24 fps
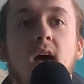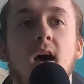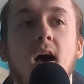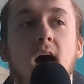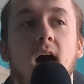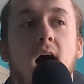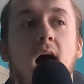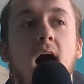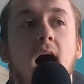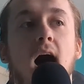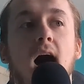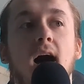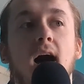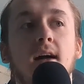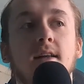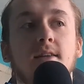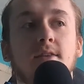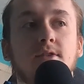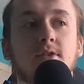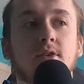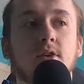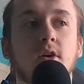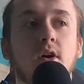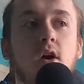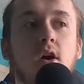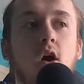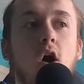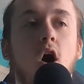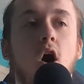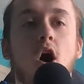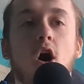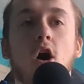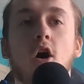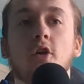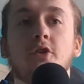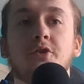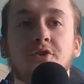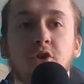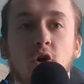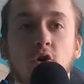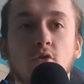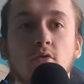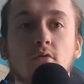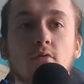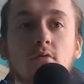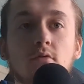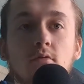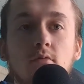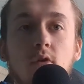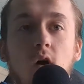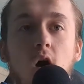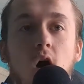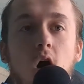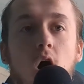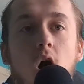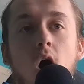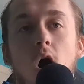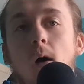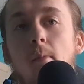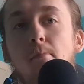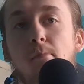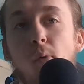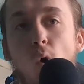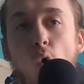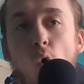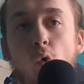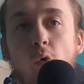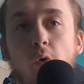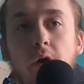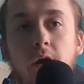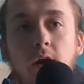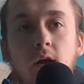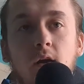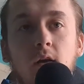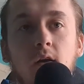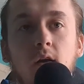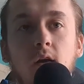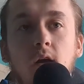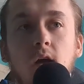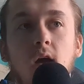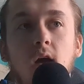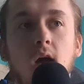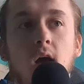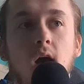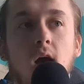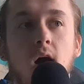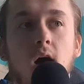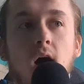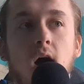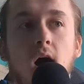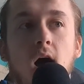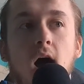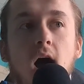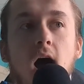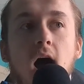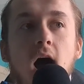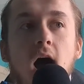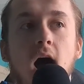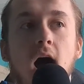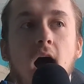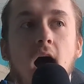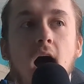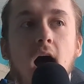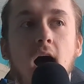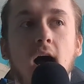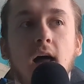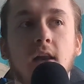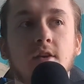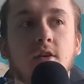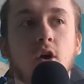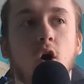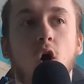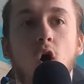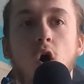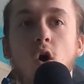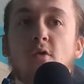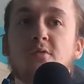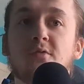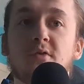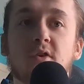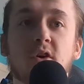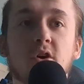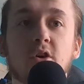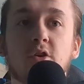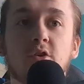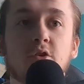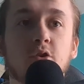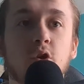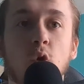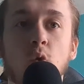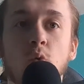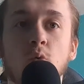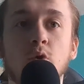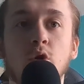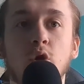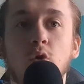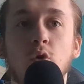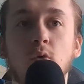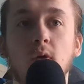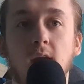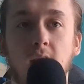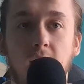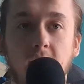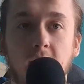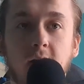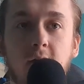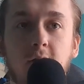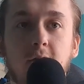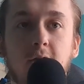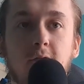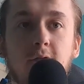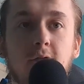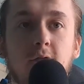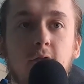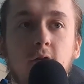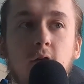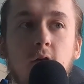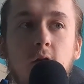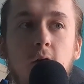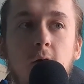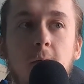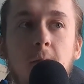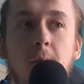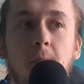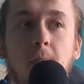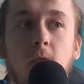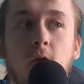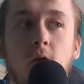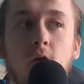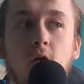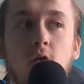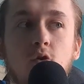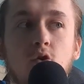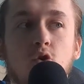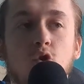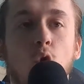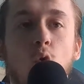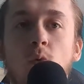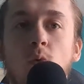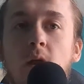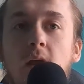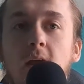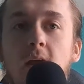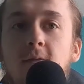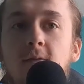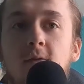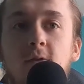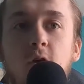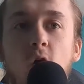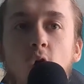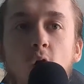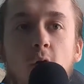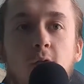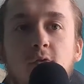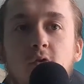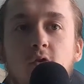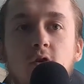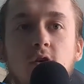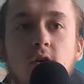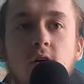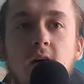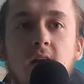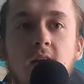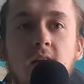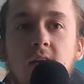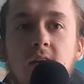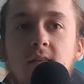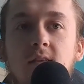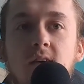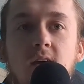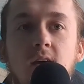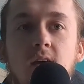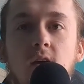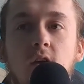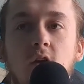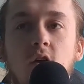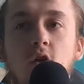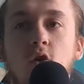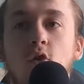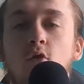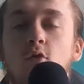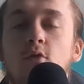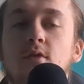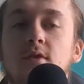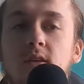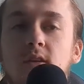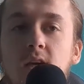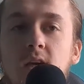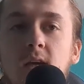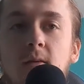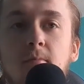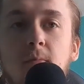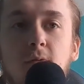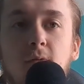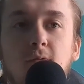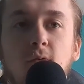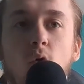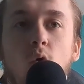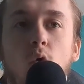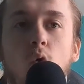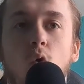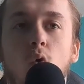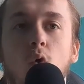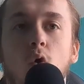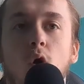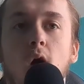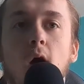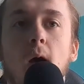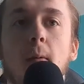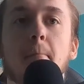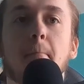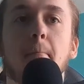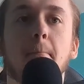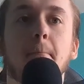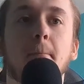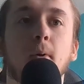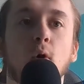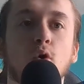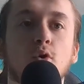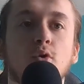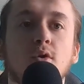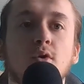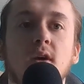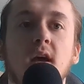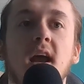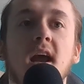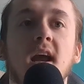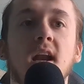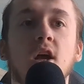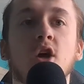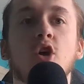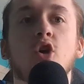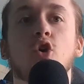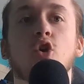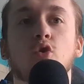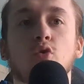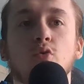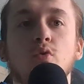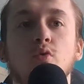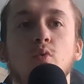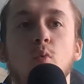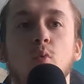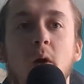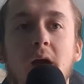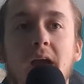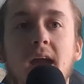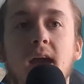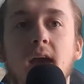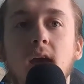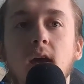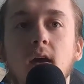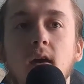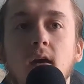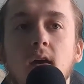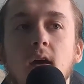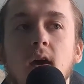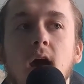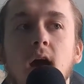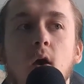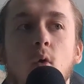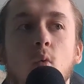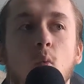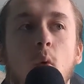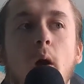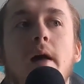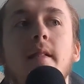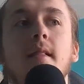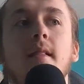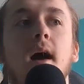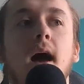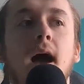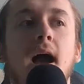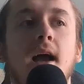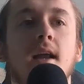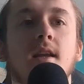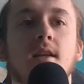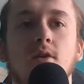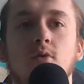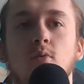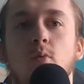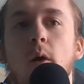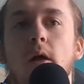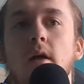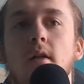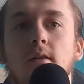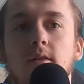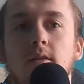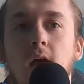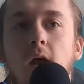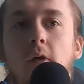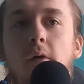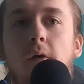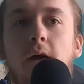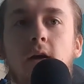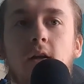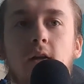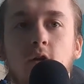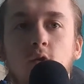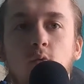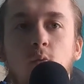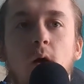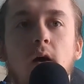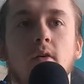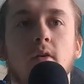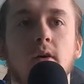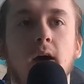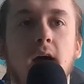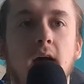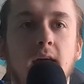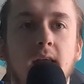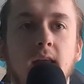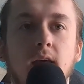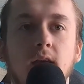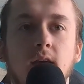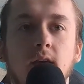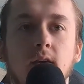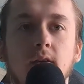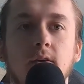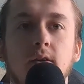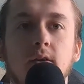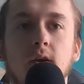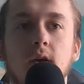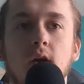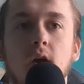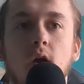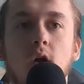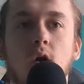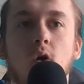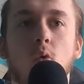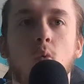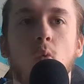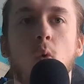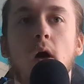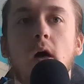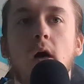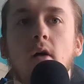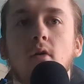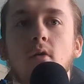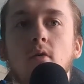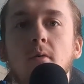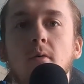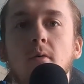and are dull, are boring, and offer no new life. Don't even offer anything you've seen before, but in a good way. Well acted, well directed, well edited, well